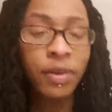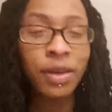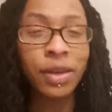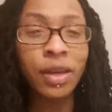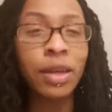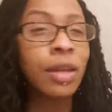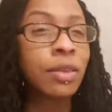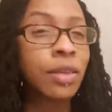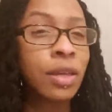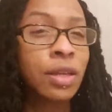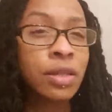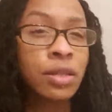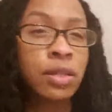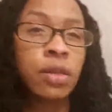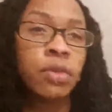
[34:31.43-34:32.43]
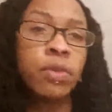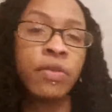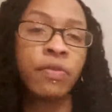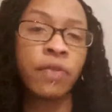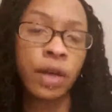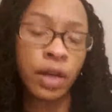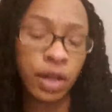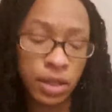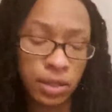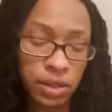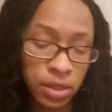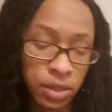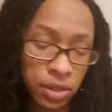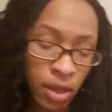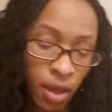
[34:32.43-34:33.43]
And again, I think it's dealing with
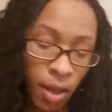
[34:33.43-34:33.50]
finances